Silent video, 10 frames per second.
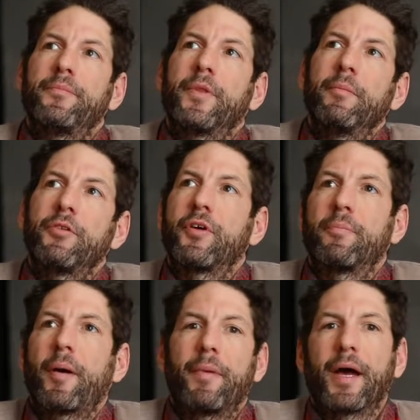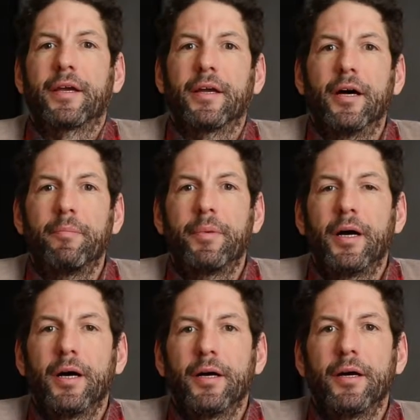let me start by backing up.
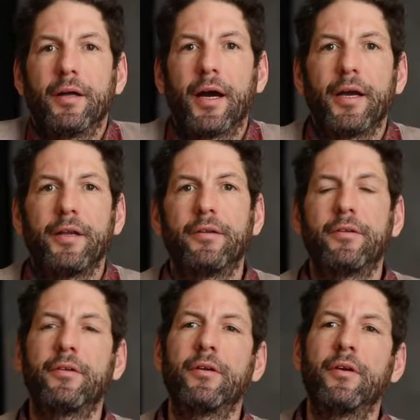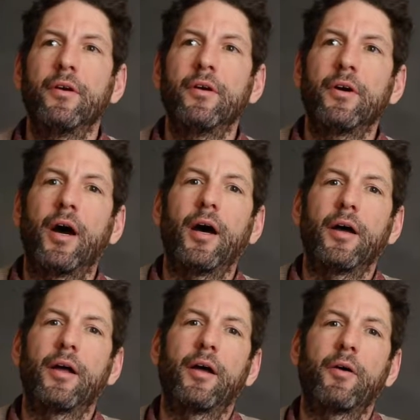I
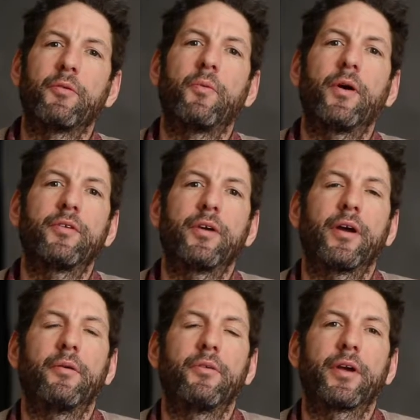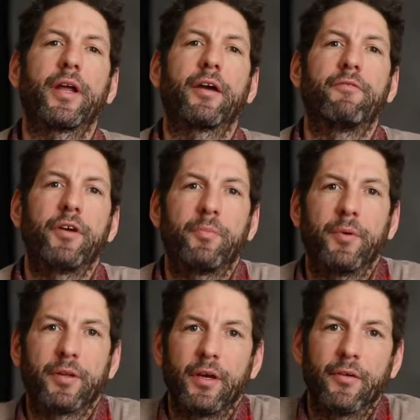was looking at
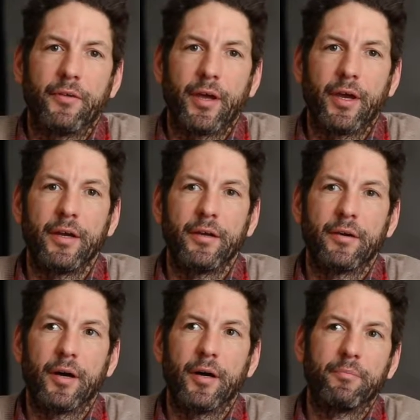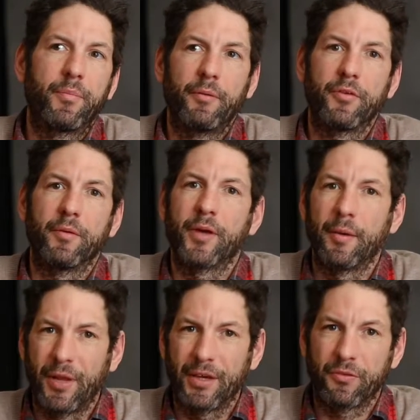Facebook the other day, probably
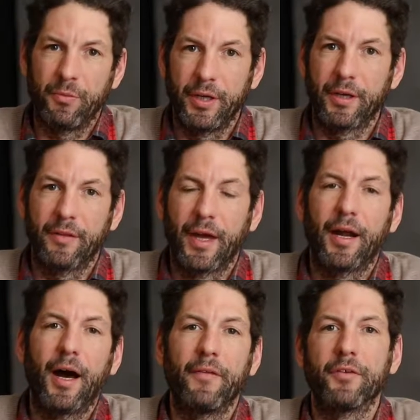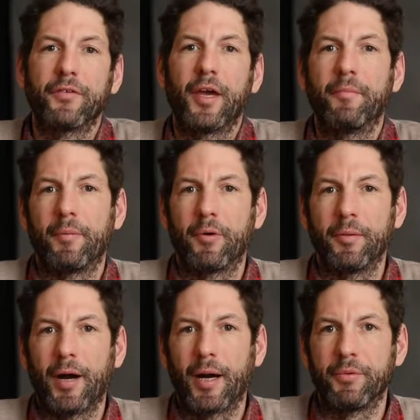sometime last week, and that On This Day memory
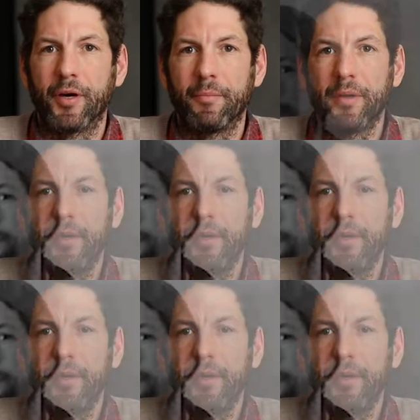popped up.